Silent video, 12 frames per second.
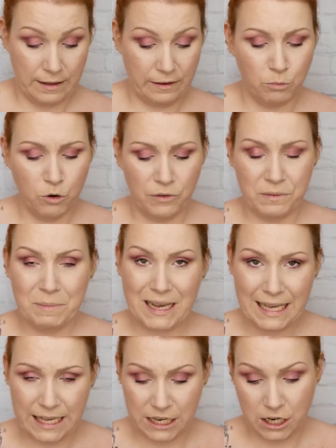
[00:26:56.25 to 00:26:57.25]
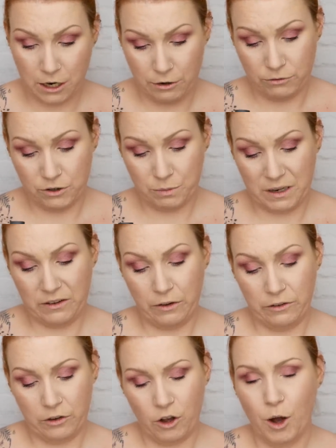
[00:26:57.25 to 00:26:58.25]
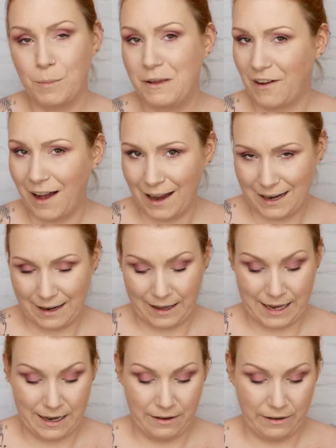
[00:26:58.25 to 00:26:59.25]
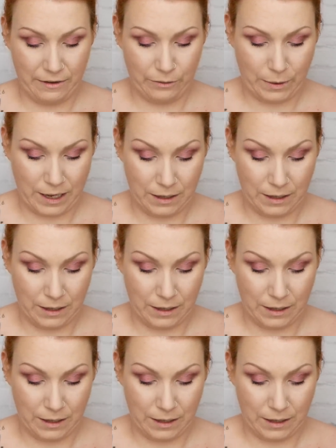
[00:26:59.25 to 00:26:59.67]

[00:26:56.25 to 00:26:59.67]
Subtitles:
It's more of a pinky toned, but it's also got a bit of a highlight in it as